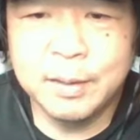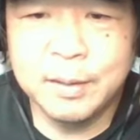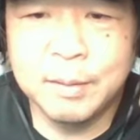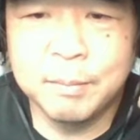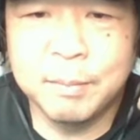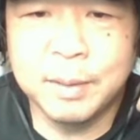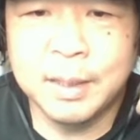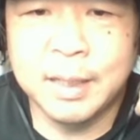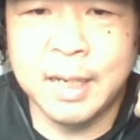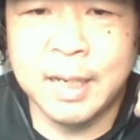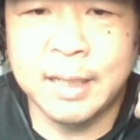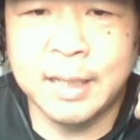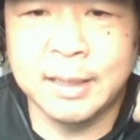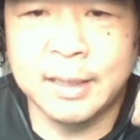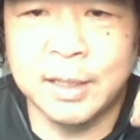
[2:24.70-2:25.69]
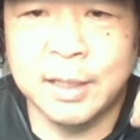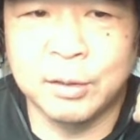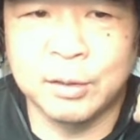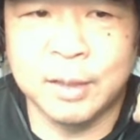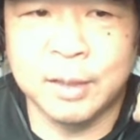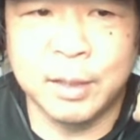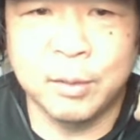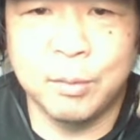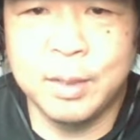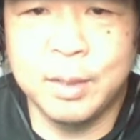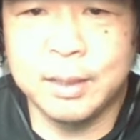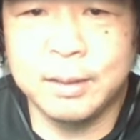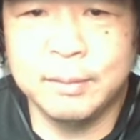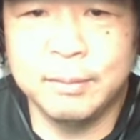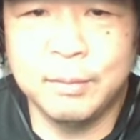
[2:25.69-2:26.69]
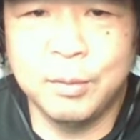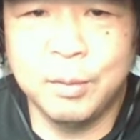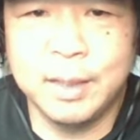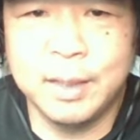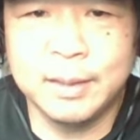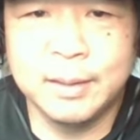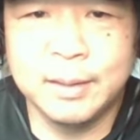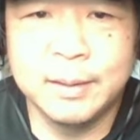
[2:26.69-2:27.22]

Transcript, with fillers: But Isaac goes like, what? What?